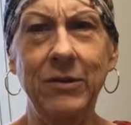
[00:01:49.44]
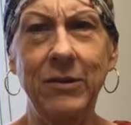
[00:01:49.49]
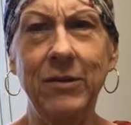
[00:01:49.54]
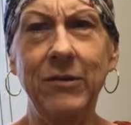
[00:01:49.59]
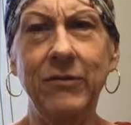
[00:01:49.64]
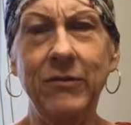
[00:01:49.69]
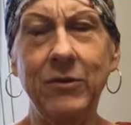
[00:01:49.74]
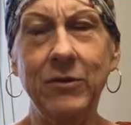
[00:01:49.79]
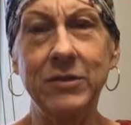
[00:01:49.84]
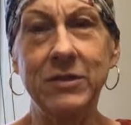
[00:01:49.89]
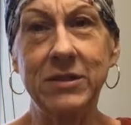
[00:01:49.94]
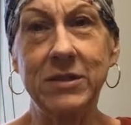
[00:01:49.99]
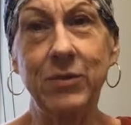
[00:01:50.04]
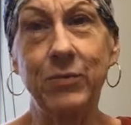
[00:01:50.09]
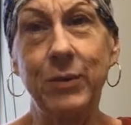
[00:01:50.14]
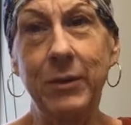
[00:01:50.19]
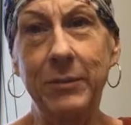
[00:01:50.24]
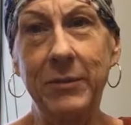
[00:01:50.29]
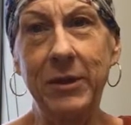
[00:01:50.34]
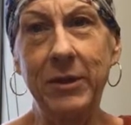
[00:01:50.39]
of course the
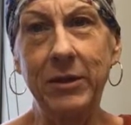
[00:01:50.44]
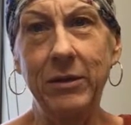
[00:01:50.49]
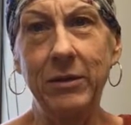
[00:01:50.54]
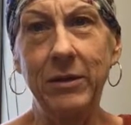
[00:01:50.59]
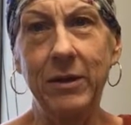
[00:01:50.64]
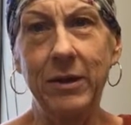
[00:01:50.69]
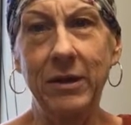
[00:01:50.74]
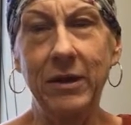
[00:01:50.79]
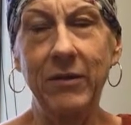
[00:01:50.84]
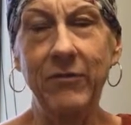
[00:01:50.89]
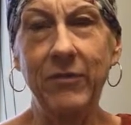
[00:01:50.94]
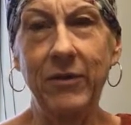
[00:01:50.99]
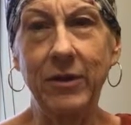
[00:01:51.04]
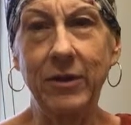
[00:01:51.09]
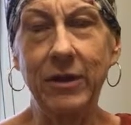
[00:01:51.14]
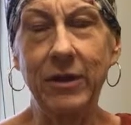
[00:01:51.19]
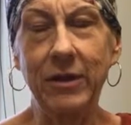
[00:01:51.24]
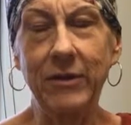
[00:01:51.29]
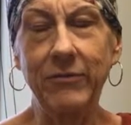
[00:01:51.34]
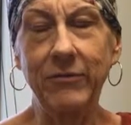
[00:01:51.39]
women that they fall
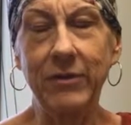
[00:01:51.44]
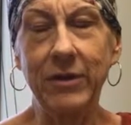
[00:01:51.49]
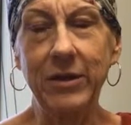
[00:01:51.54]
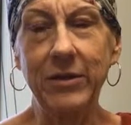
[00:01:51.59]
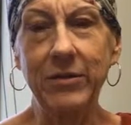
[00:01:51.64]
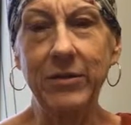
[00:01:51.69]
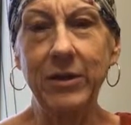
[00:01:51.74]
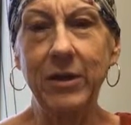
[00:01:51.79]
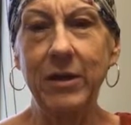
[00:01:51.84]
in love with.